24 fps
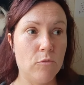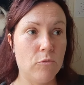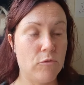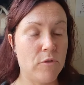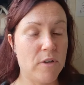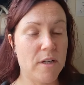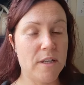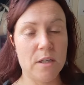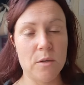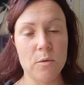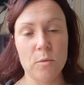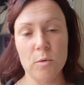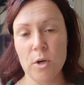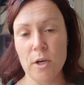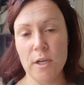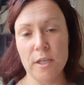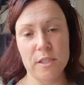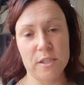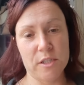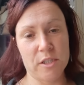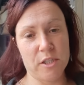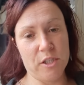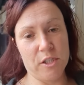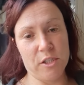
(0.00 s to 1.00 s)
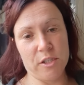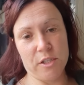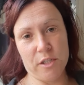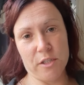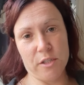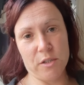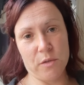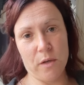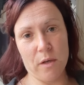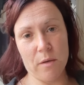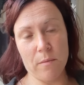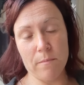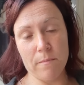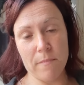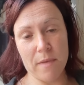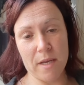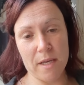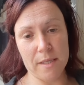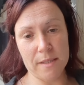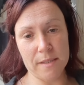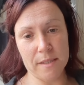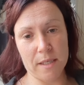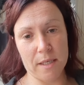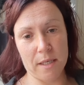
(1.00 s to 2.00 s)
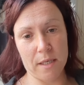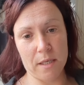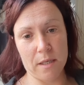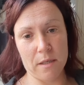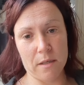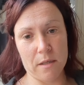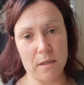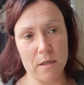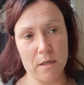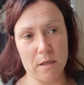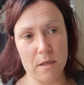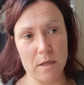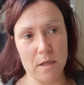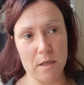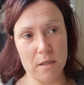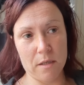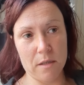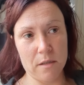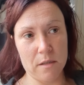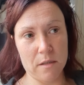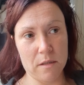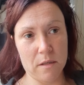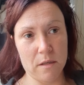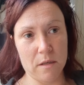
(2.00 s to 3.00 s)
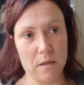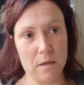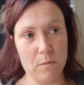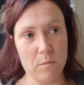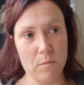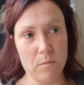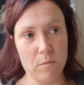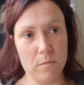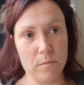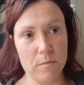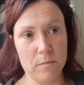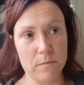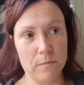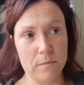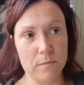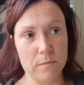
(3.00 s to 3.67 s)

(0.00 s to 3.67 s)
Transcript: Reading wise, she's just doing amazing. And